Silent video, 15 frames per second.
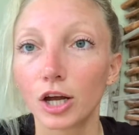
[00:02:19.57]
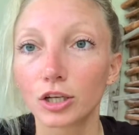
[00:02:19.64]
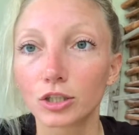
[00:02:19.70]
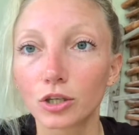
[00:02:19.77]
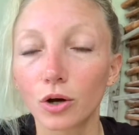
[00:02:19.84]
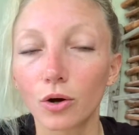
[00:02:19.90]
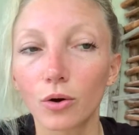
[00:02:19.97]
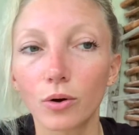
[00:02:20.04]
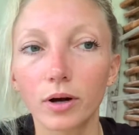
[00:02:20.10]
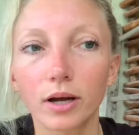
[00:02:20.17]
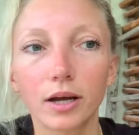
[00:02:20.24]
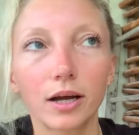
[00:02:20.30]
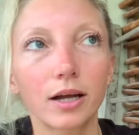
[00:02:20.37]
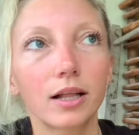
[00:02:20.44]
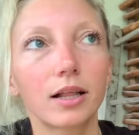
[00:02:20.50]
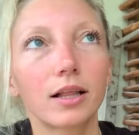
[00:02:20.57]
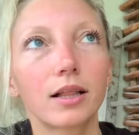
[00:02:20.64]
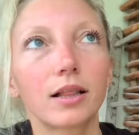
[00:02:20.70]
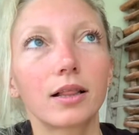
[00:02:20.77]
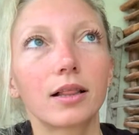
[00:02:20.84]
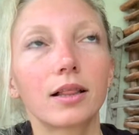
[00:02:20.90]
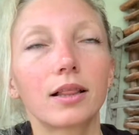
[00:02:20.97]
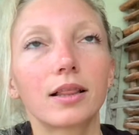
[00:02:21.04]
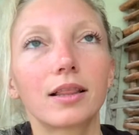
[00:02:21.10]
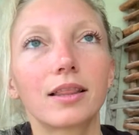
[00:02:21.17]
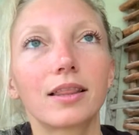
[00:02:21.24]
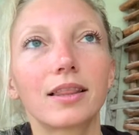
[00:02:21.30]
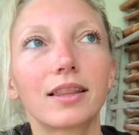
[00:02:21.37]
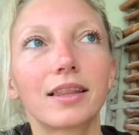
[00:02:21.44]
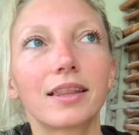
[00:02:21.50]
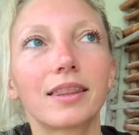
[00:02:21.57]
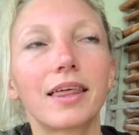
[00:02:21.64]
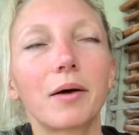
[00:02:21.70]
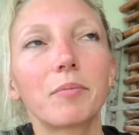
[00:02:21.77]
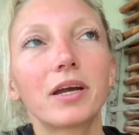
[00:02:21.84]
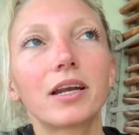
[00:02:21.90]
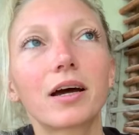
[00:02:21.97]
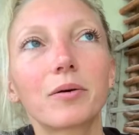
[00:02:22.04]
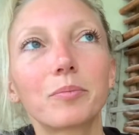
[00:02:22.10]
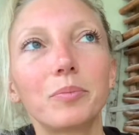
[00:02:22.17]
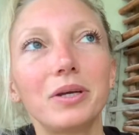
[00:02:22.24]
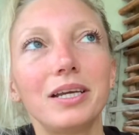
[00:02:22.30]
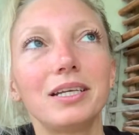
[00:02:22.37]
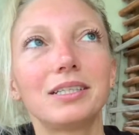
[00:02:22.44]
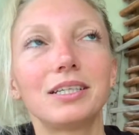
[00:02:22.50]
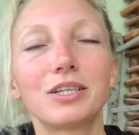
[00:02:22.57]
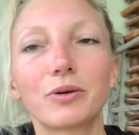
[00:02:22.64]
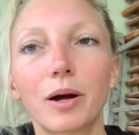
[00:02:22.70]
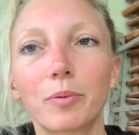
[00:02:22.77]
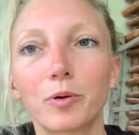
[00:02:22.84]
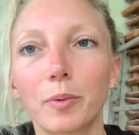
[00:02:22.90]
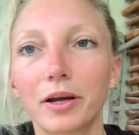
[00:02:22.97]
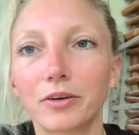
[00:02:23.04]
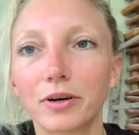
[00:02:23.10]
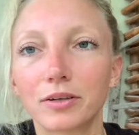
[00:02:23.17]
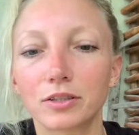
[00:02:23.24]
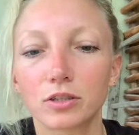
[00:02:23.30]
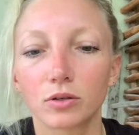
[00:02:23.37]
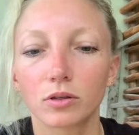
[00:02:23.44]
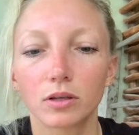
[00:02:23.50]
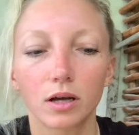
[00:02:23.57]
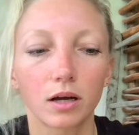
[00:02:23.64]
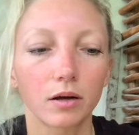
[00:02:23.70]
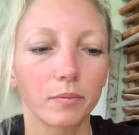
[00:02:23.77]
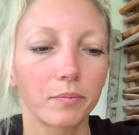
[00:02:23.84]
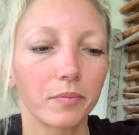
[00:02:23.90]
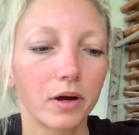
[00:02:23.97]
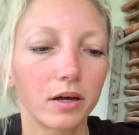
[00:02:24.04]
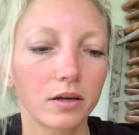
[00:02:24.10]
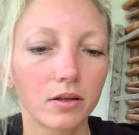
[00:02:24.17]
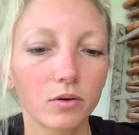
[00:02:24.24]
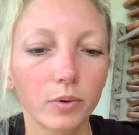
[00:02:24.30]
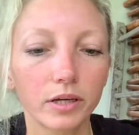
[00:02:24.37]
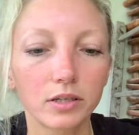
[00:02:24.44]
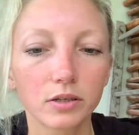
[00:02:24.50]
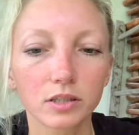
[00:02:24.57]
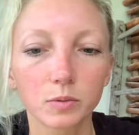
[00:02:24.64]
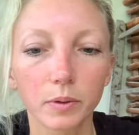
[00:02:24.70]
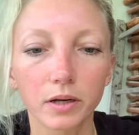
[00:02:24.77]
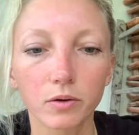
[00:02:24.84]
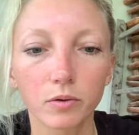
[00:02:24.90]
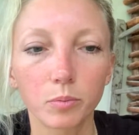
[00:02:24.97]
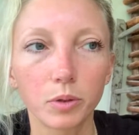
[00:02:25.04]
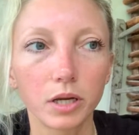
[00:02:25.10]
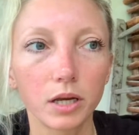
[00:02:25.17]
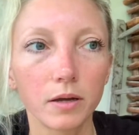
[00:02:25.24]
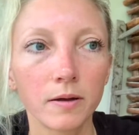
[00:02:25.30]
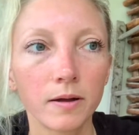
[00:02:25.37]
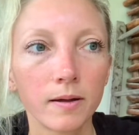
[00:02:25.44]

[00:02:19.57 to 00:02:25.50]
So that may not be easy to wrap your mind around. So um, another way to explain it would be,